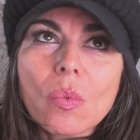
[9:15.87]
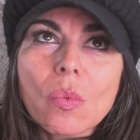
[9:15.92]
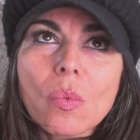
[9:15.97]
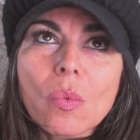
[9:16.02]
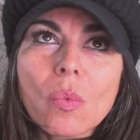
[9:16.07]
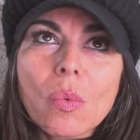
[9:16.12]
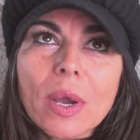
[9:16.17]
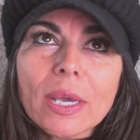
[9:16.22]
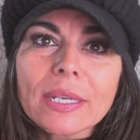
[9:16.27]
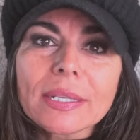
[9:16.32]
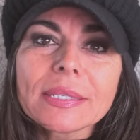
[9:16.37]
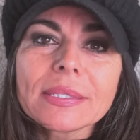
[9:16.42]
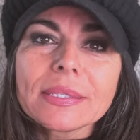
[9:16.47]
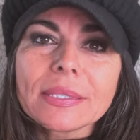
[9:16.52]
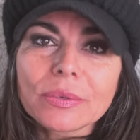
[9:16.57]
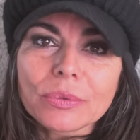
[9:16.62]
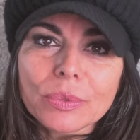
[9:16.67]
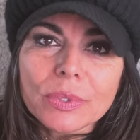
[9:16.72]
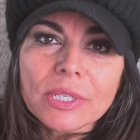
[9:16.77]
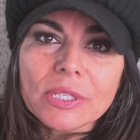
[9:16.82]
what is
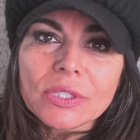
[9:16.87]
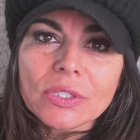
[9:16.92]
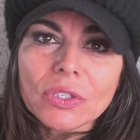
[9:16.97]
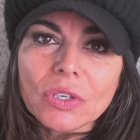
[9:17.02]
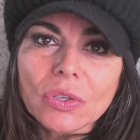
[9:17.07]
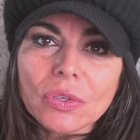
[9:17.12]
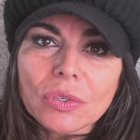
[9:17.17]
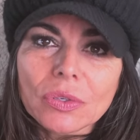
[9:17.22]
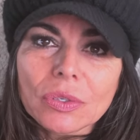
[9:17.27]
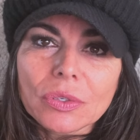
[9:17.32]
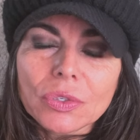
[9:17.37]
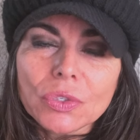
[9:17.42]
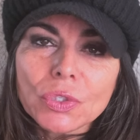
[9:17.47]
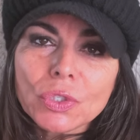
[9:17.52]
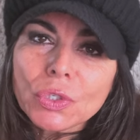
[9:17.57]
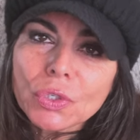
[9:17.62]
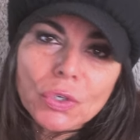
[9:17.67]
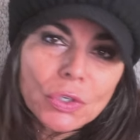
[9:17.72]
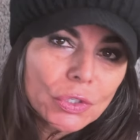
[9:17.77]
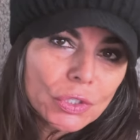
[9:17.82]
the reason
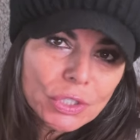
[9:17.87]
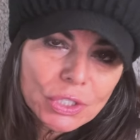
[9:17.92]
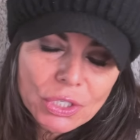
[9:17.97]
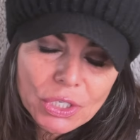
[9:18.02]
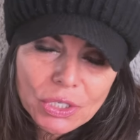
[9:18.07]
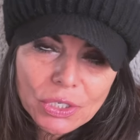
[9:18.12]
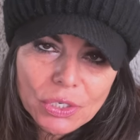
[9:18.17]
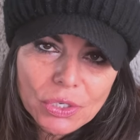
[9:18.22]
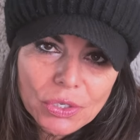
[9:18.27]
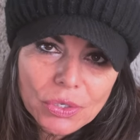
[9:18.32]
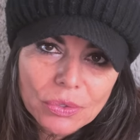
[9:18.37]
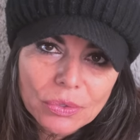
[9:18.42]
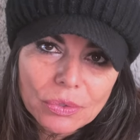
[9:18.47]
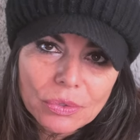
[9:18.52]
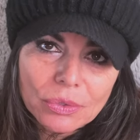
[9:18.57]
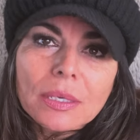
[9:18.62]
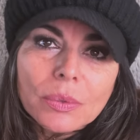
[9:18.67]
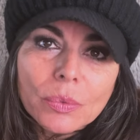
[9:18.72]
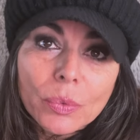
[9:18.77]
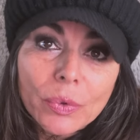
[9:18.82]
to continue
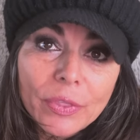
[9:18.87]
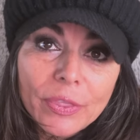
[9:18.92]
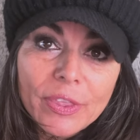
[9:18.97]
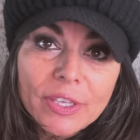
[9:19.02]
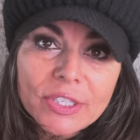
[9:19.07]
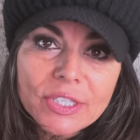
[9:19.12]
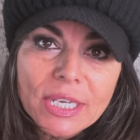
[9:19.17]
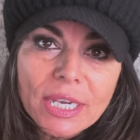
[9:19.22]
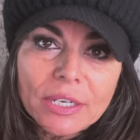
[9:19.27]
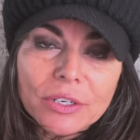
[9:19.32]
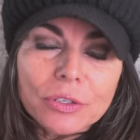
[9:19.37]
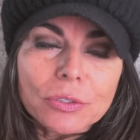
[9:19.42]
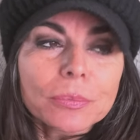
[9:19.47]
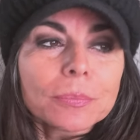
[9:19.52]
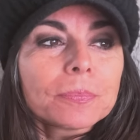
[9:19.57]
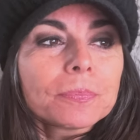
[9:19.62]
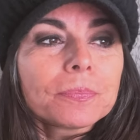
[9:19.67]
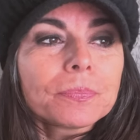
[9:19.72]
with the channel.